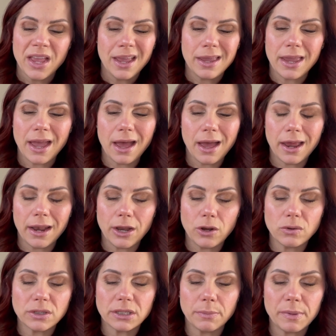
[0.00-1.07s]
Yeah, and I
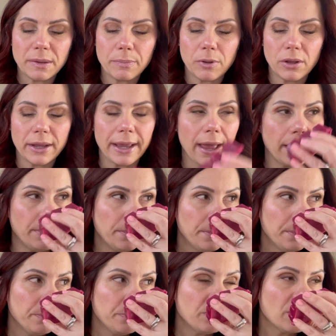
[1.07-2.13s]
know some people, again,
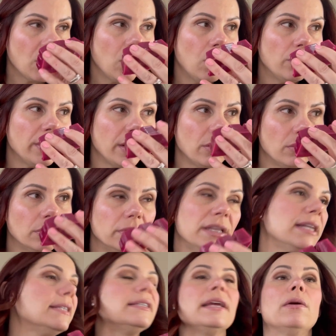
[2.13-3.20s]
oh, they don't,
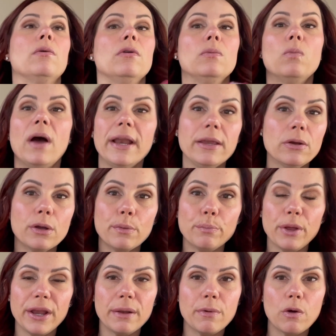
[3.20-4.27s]
they say, well, why do you
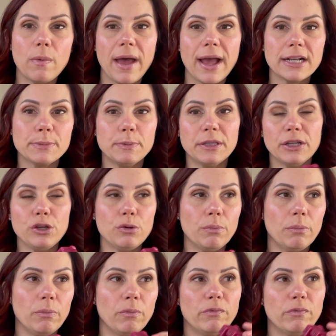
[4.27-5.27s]
complain about wax, but then you,